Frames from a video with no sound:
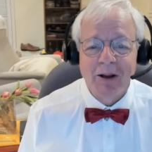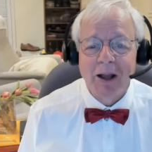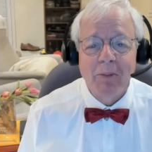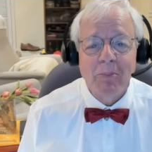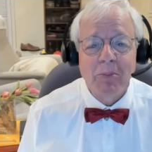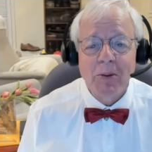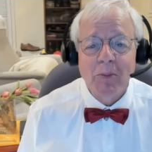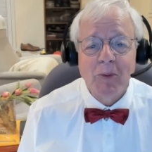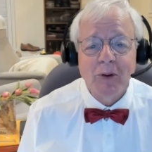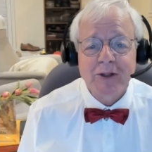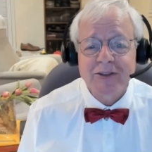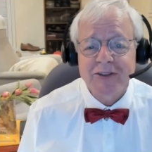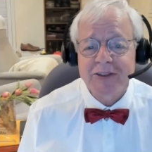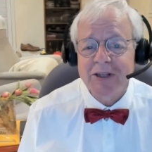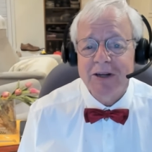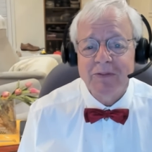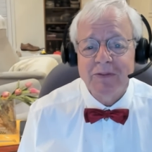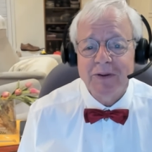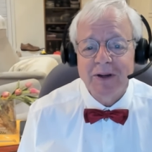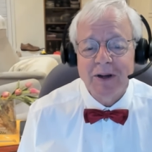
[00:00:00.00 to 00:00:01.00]
I'll put more
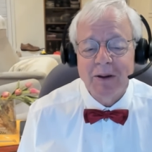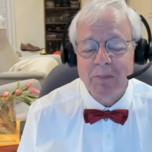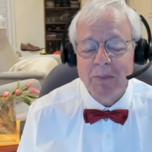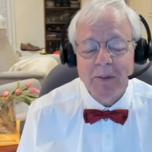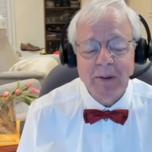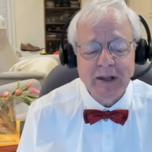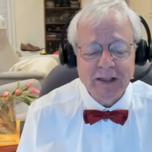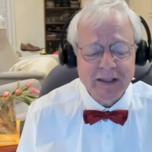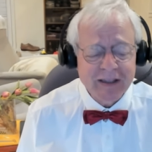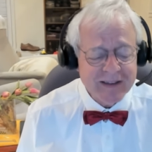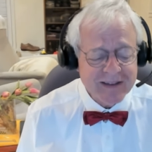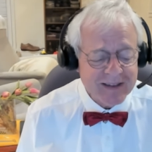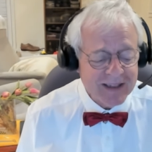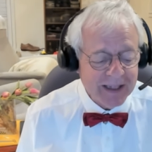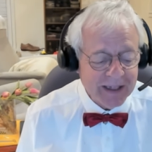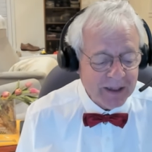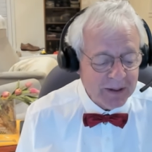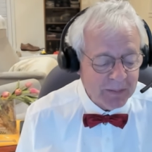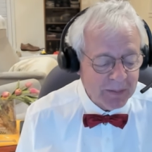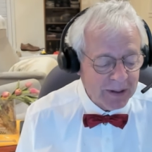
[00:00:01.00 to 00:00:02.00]
stuff up about this
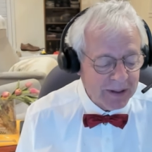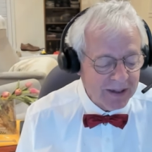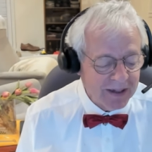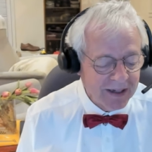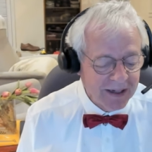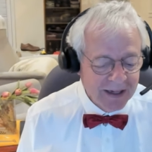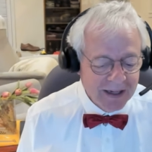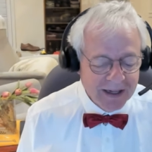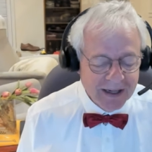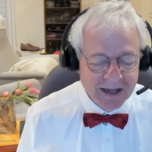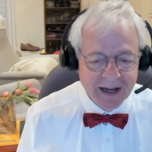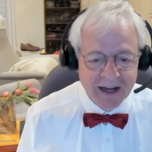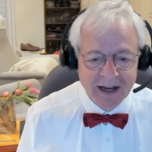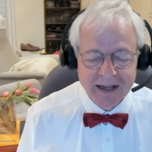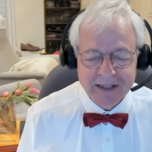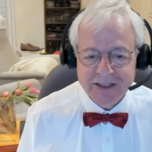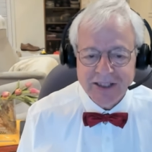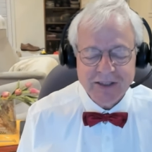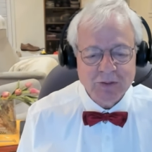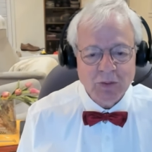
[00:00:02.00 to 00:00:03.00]
later, but
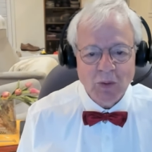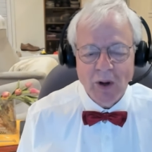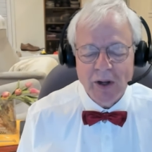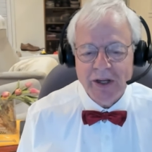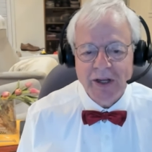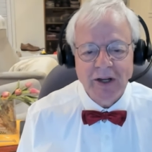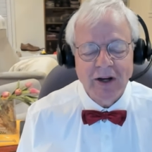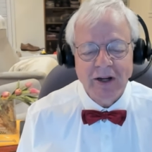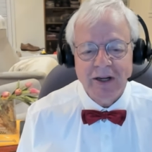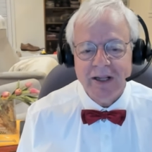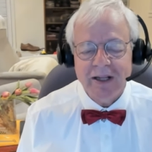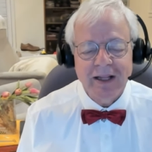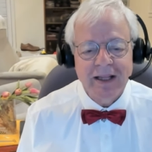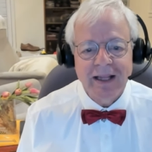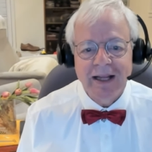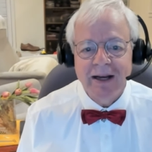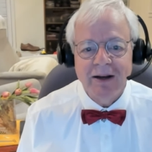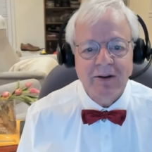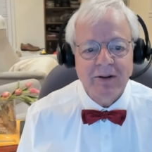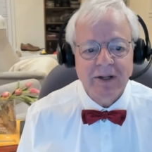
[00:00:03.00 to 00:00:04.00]
uh, just walking on a
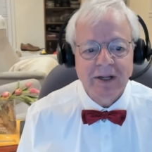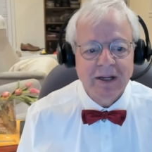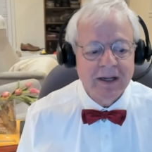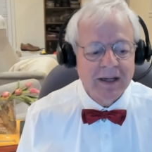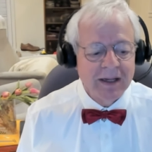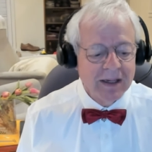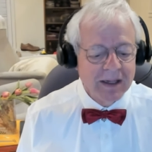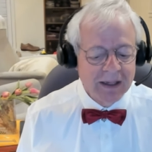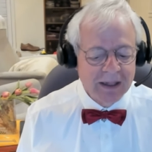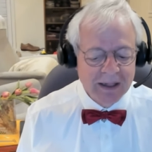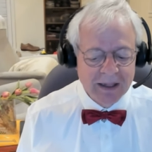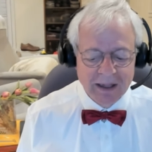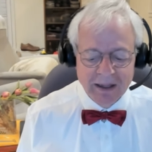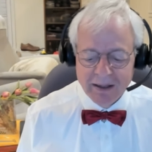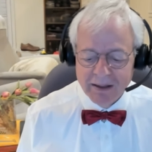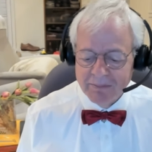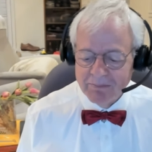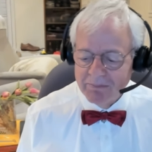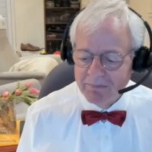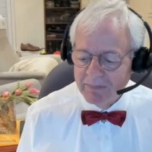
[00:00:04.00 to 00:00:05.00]
cloud.
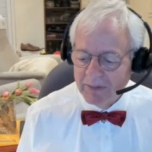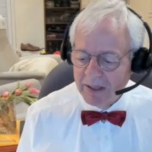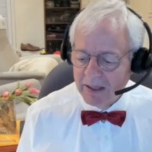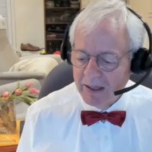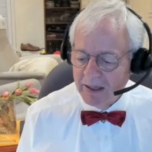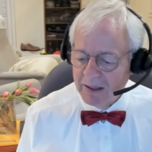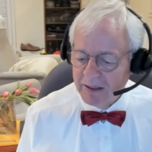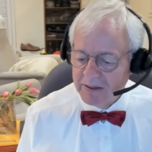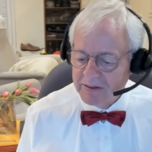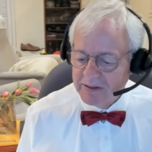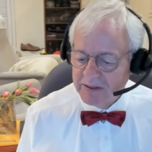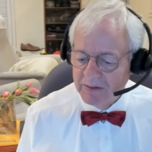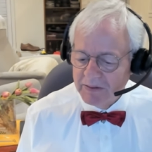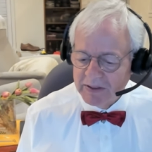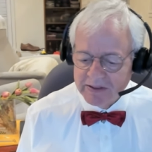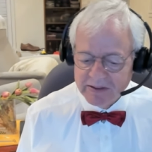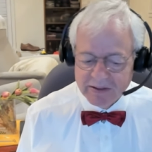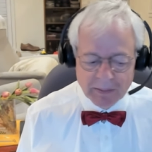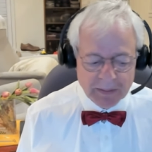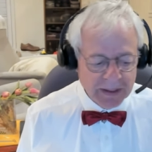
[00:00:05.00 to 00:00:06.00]
Um, see if
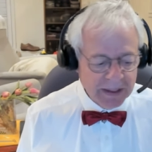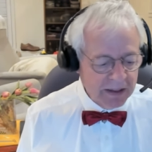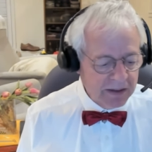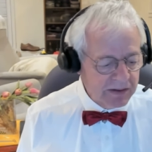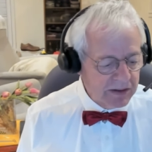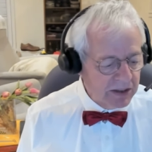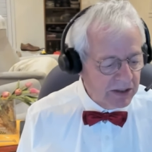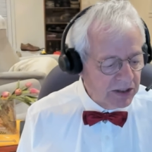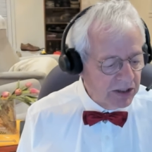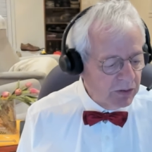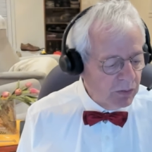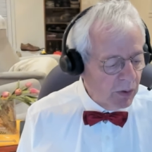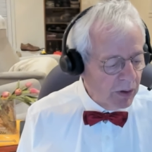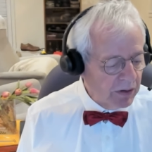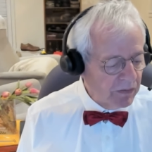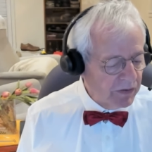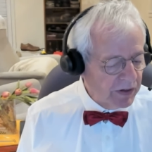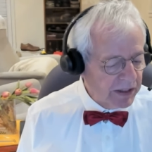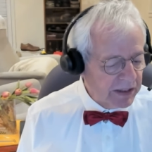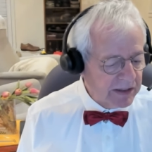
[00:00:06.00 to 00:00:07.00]
there's something else I didn't
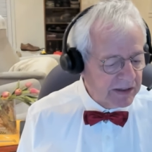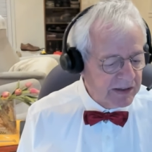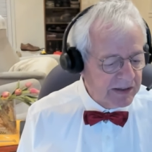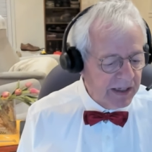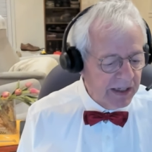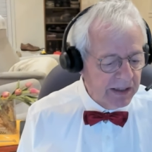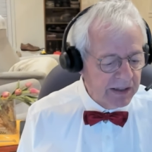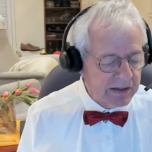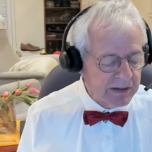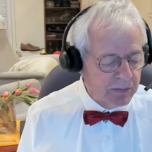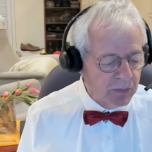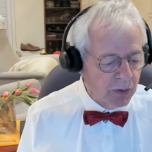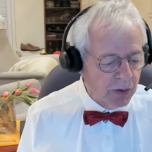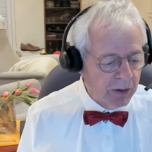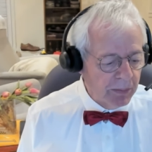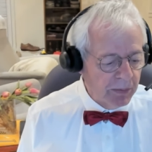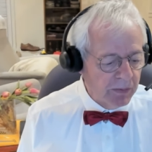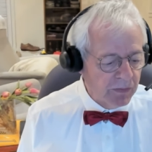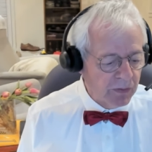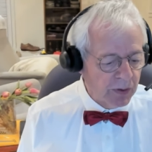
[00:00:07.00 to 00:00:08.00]
want to say this
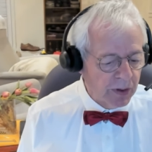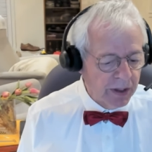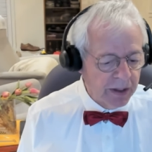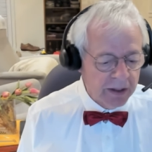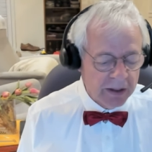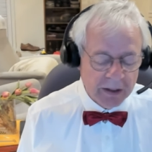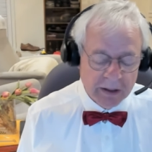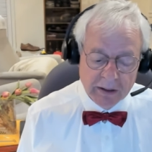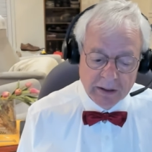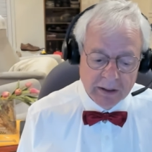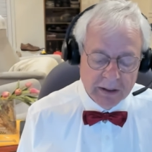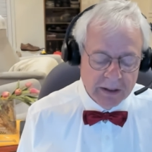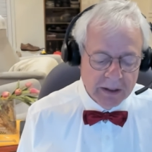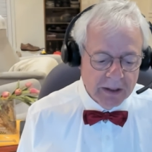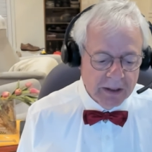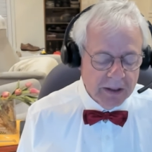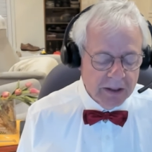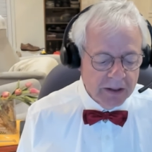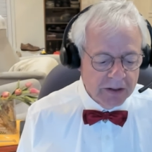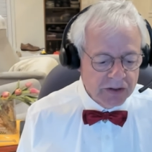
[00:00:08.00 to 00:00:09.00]
morning before I uh,
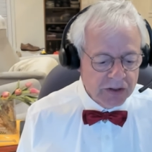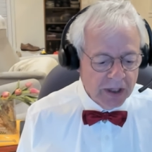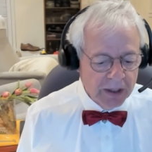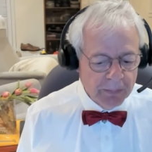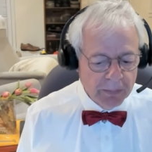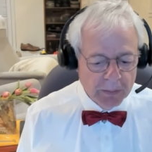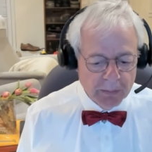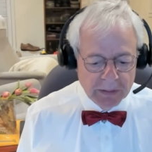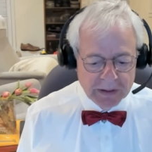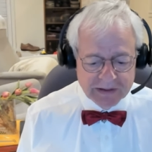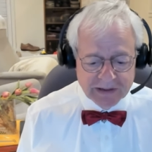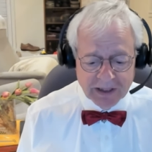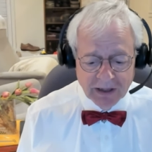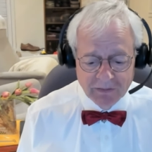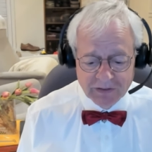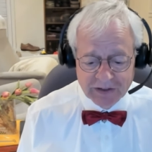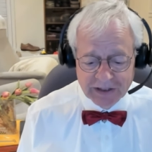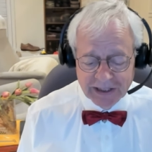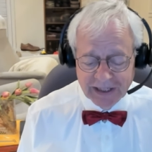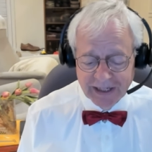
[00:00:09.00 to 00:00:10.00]
try to put
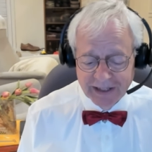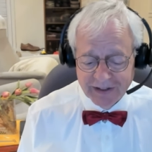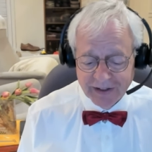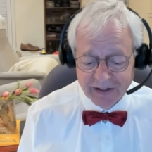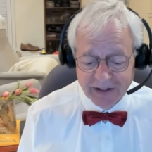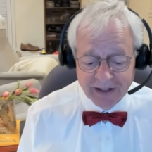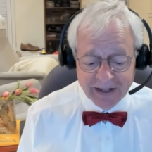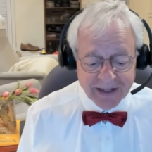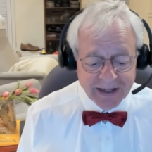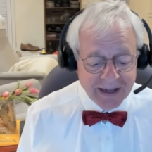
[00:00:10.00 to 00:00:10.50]
myself together.